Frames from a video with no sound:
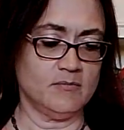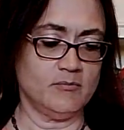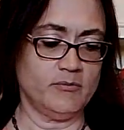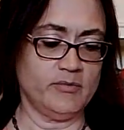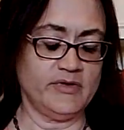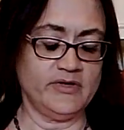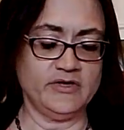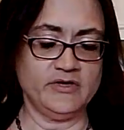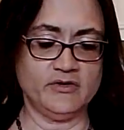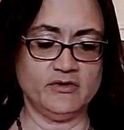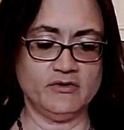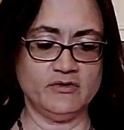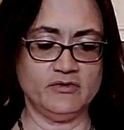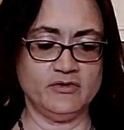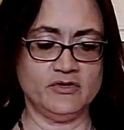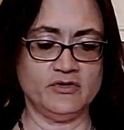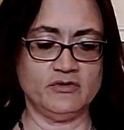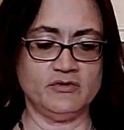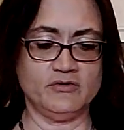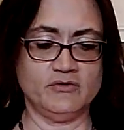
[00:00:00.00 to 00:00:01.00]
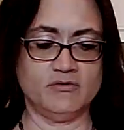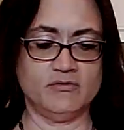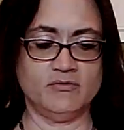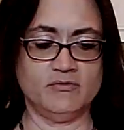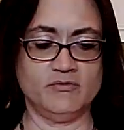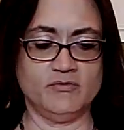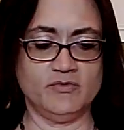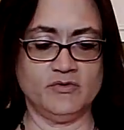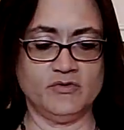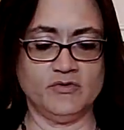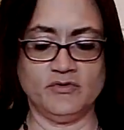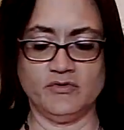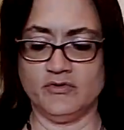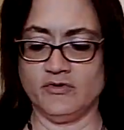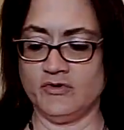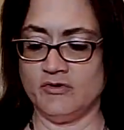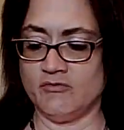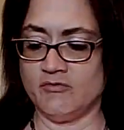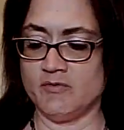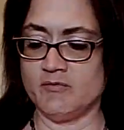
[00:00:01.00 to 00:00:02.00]
but you're
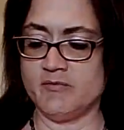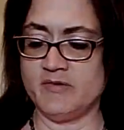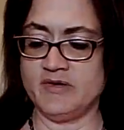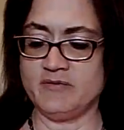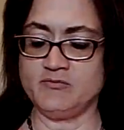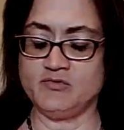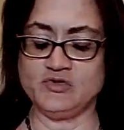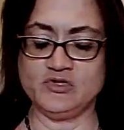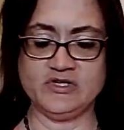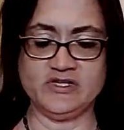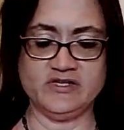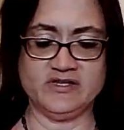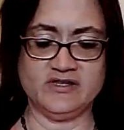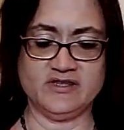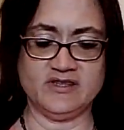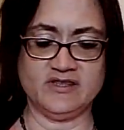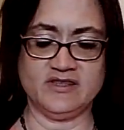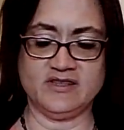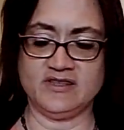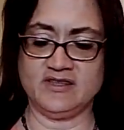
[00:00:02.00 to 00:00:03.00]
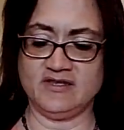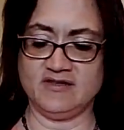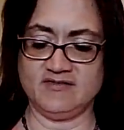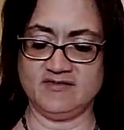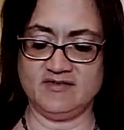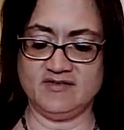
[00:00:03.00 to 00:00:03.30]
remembering this